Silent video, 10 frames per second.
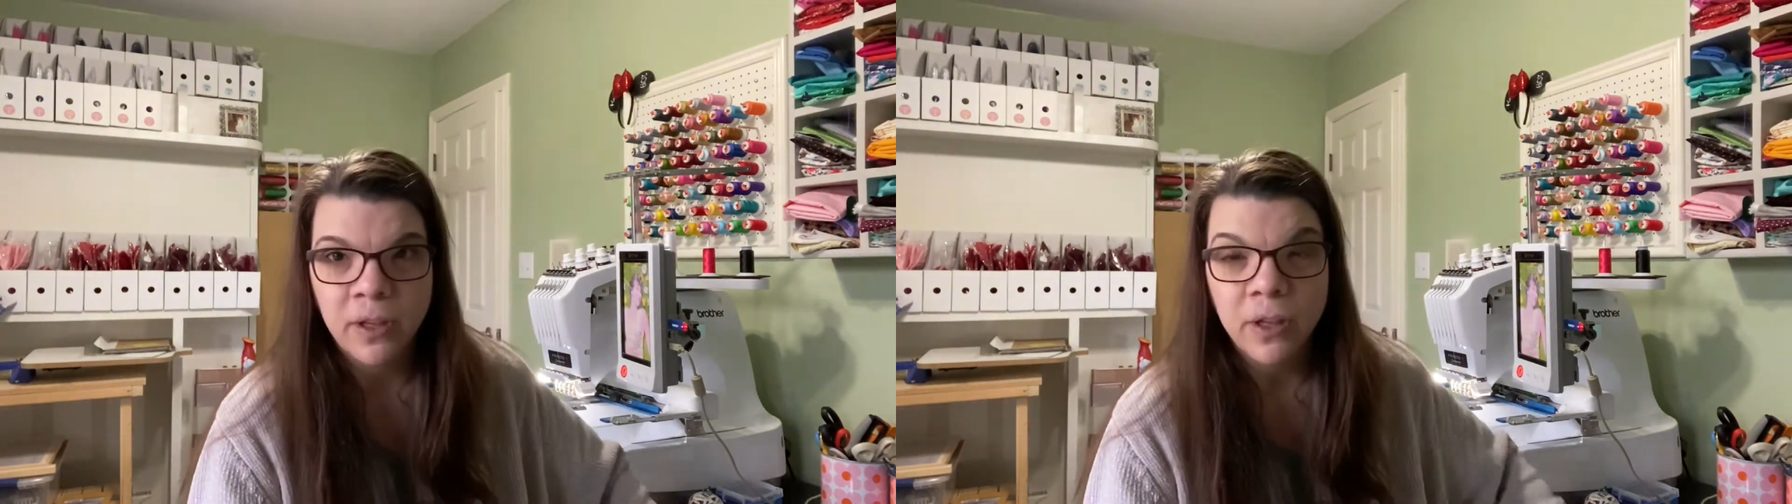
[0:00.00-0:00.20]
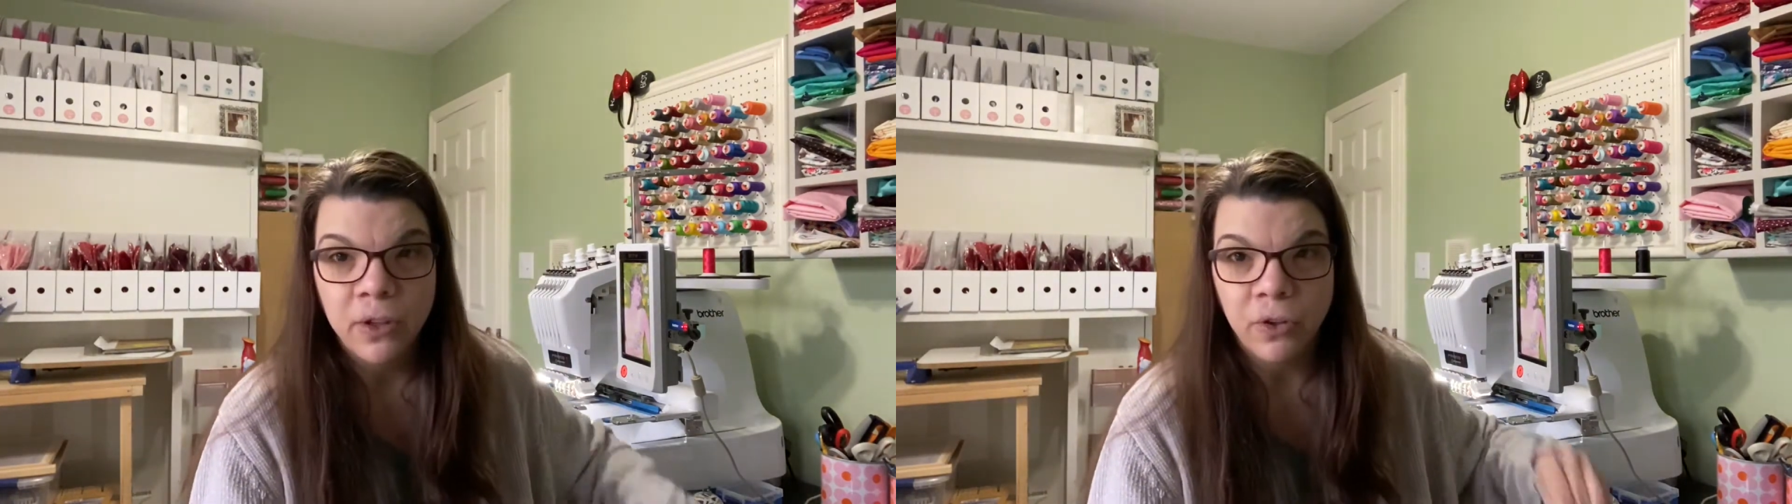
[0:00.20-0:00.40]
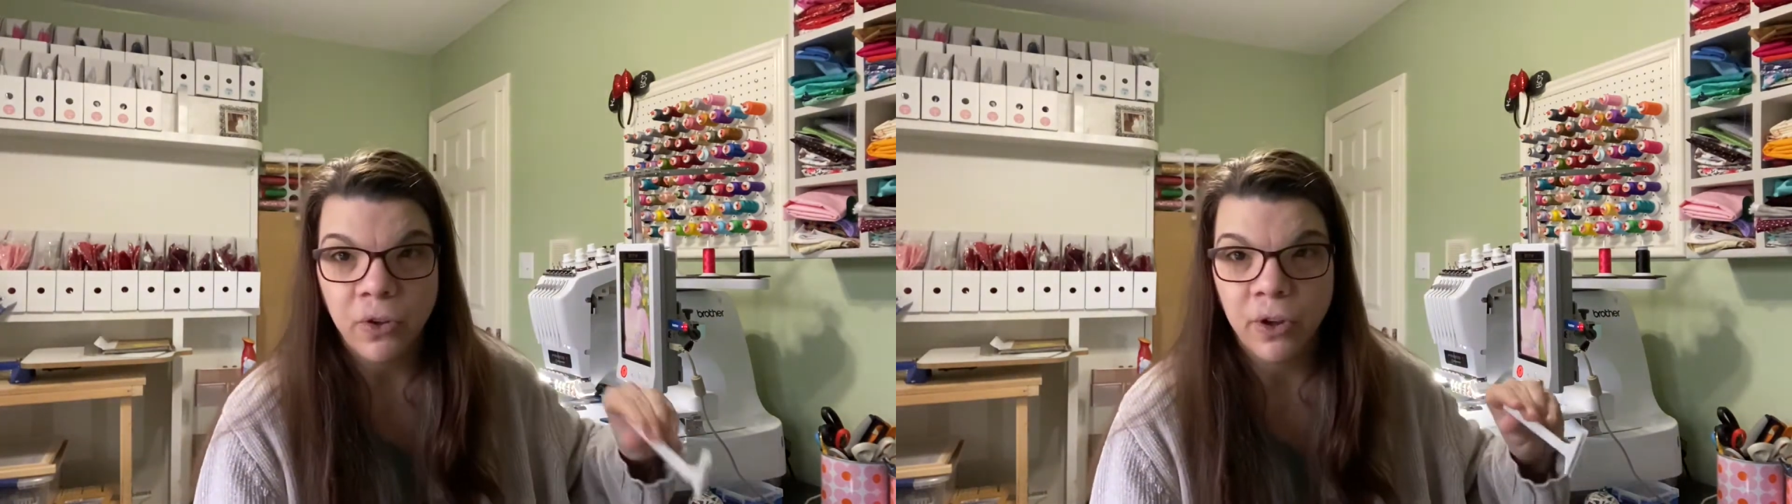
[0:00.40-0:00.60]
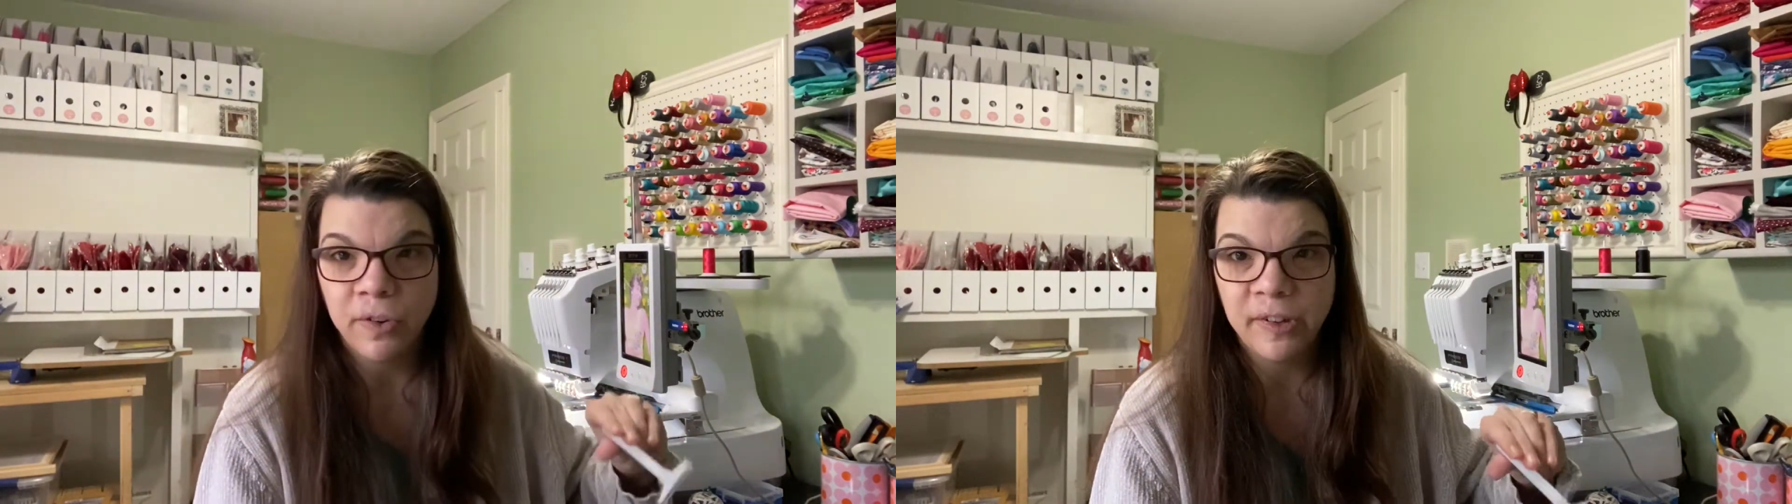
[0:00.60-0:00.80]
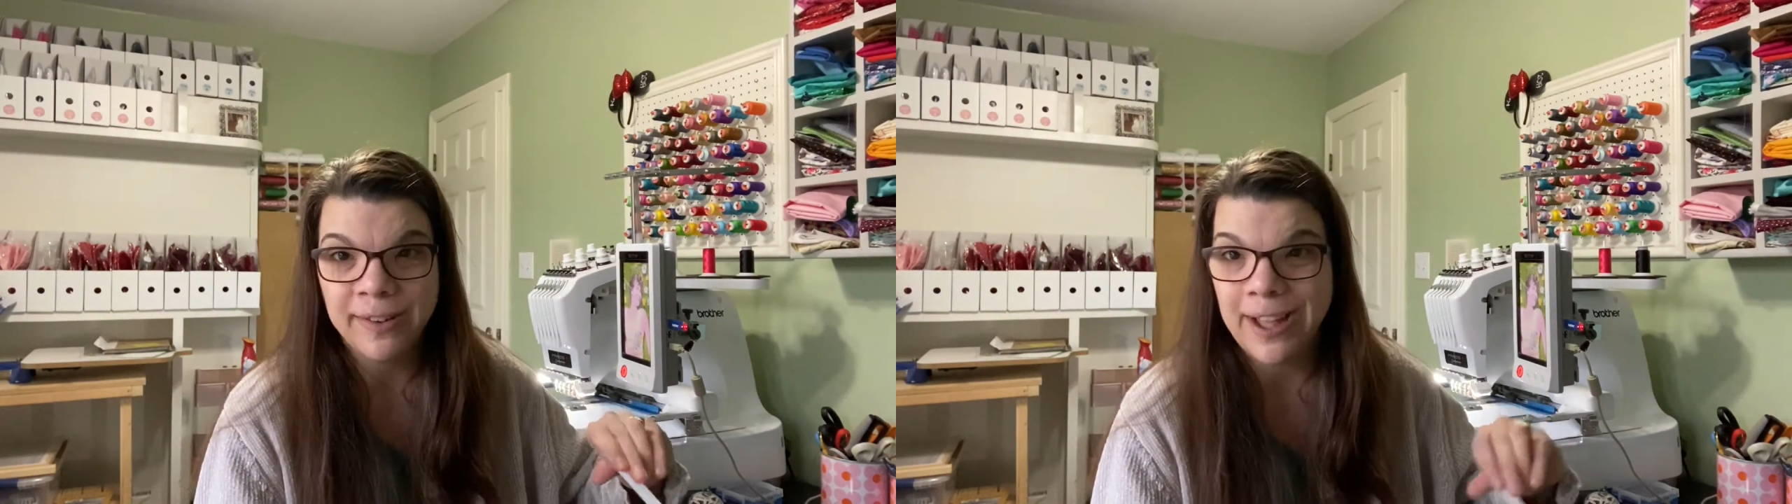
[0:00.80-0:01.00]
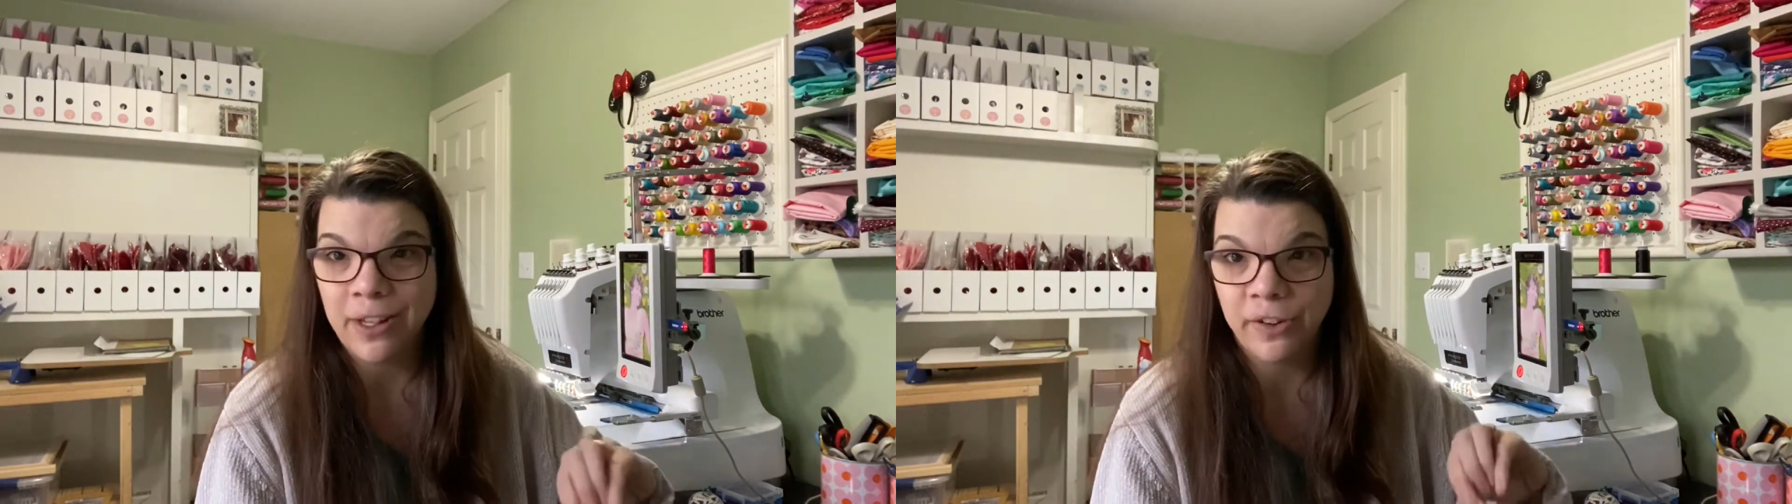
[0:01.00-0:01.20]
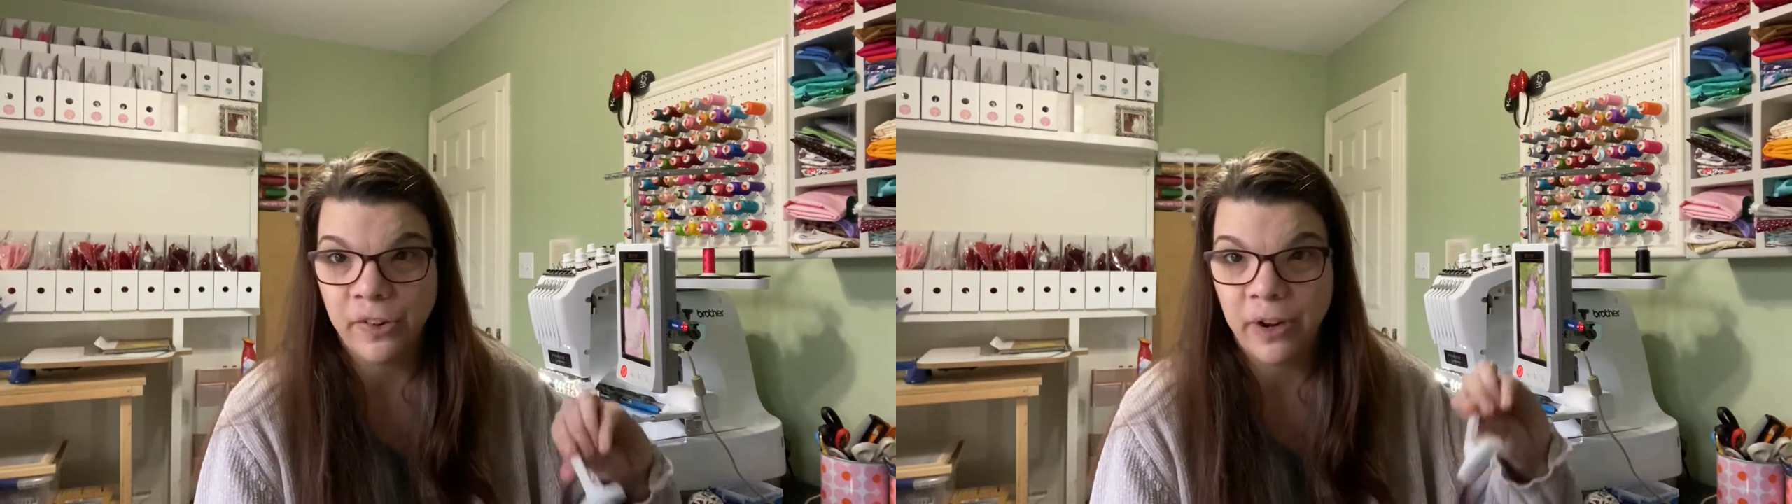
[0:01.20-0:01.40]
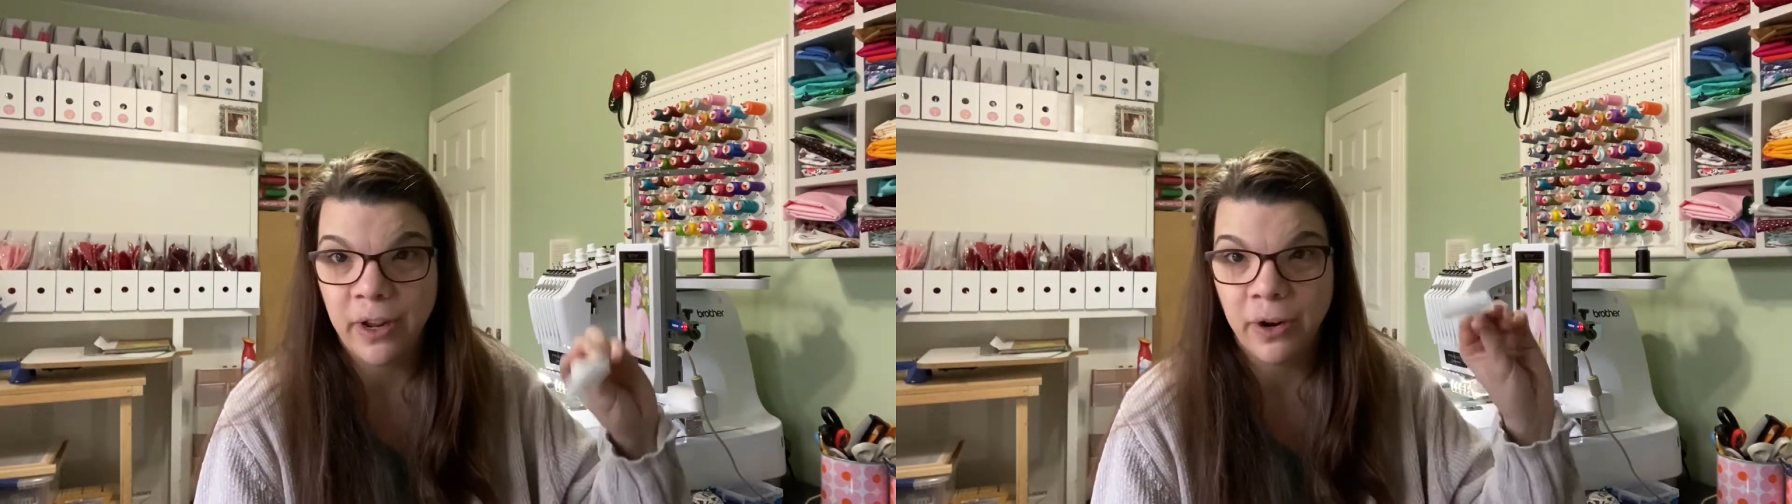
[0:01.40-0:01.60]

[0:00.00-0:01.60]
You go to the Dollar Tree